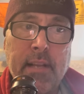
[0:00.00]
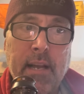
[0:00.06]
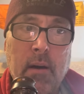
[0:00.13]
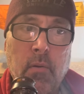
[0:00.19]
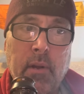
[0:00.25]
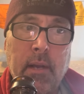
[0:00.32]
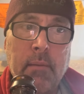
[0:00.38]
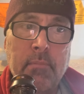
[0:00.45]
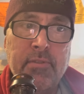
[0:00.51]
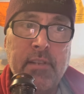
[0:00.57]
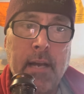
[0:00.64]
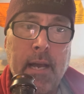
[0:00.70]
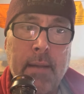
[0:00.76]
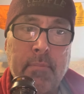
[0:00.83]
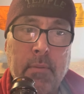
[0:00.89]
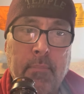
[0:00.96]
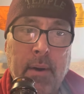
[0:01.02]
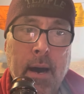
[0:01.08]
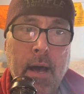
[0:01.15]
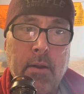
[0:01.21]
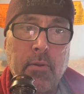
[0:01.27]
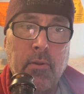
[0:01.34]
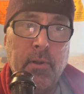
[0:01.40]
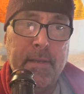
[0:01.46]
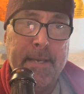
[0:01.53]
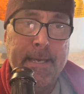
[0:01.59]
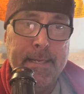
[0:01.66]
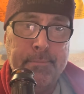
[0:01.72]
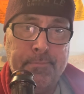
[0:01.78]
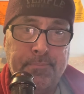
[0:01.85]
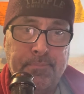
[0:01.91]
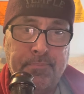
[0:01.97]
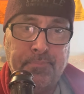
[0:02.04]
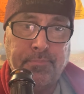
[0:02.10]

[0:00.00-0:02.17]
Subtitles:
Now, when it comes time to bottle again,